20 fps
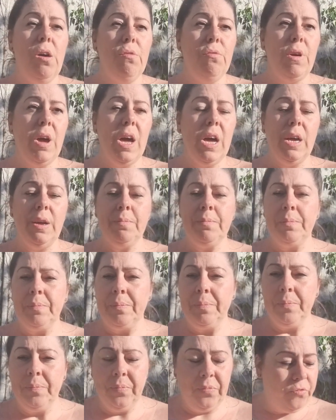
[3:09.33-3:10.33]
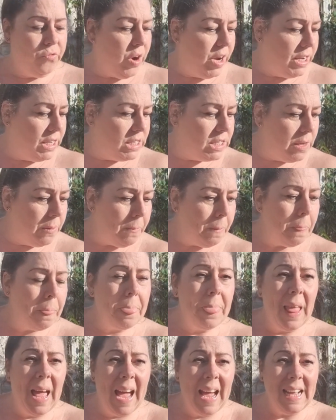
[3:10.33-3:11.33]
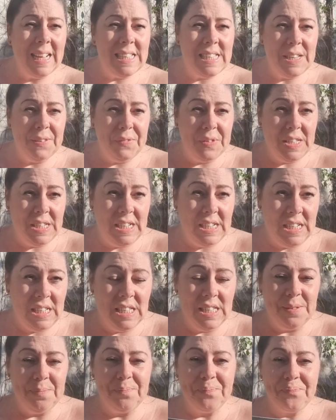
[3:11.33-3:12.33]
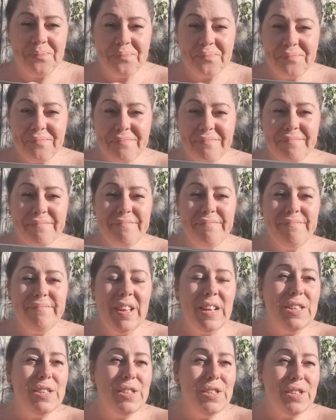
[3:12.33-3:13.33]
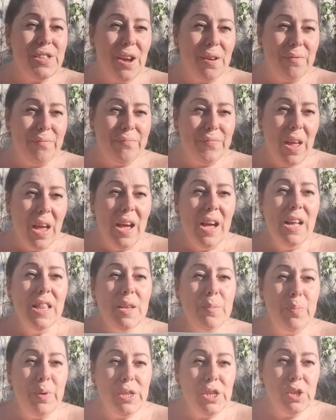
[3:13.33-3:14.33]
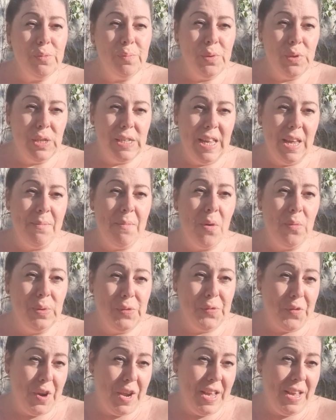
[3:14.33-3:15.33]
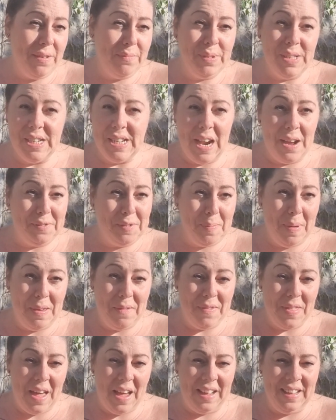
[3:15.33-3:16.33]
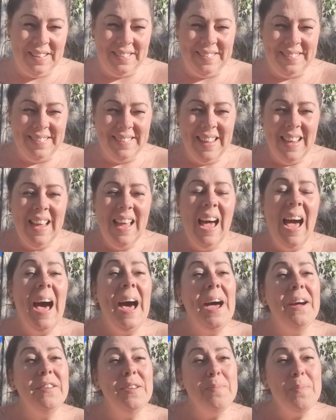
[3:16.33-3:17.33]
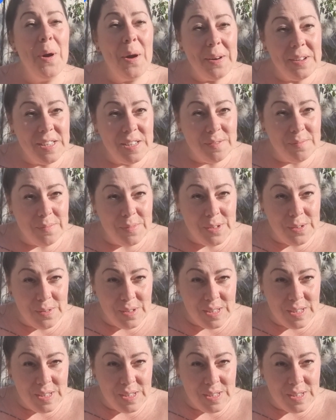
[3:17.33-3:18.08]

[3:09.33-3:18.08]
Okay, right, activities. So the British Museum was free, we didn't have to pay for that. Harry Potter